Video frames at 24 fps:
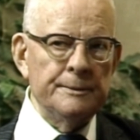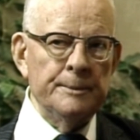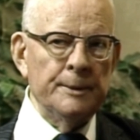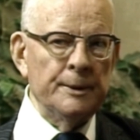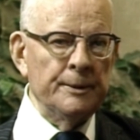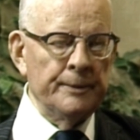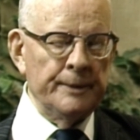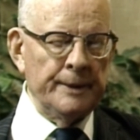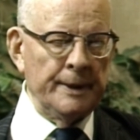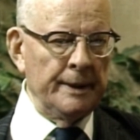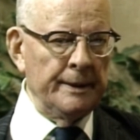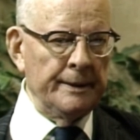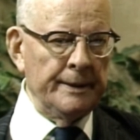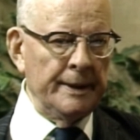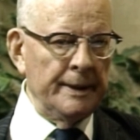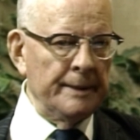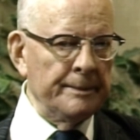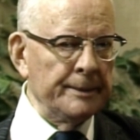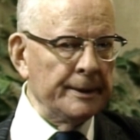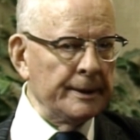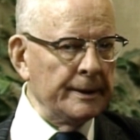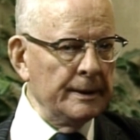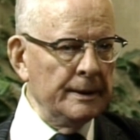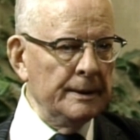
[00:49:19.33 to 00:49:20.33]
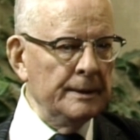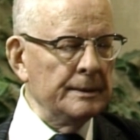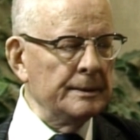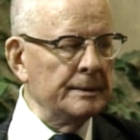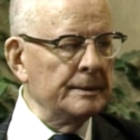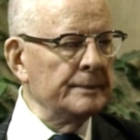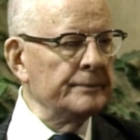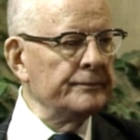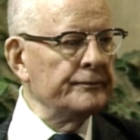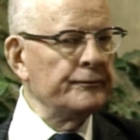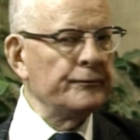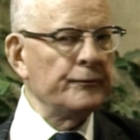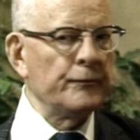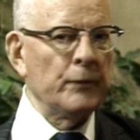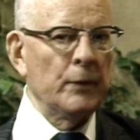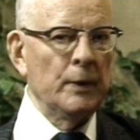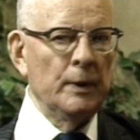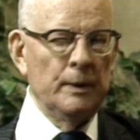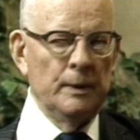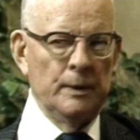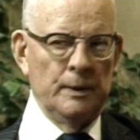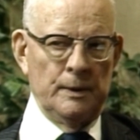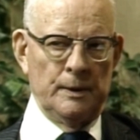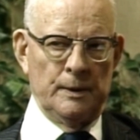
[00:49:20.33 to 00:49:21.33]
but without application.
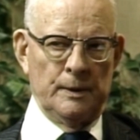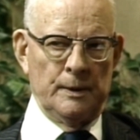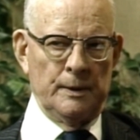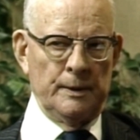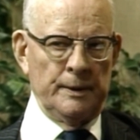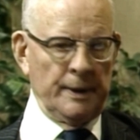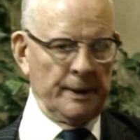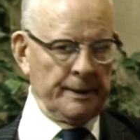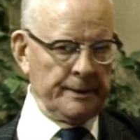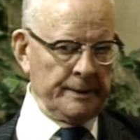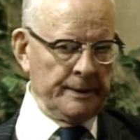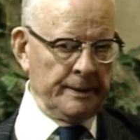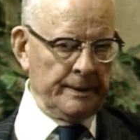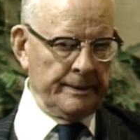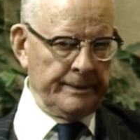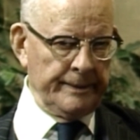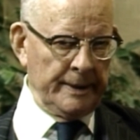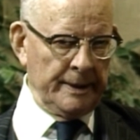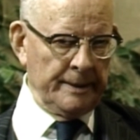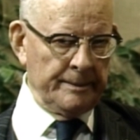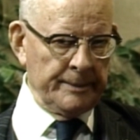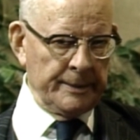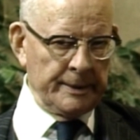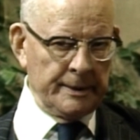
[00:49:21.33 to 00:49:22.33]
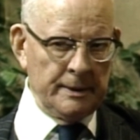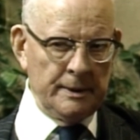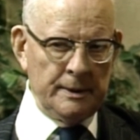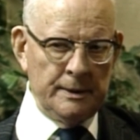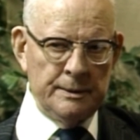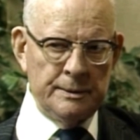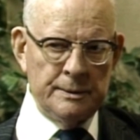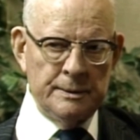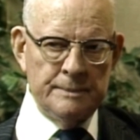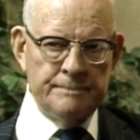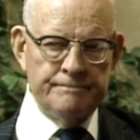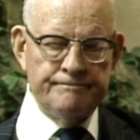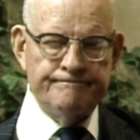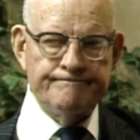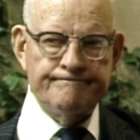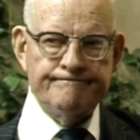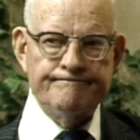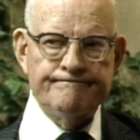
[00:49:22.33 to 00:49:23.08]
Not enough application.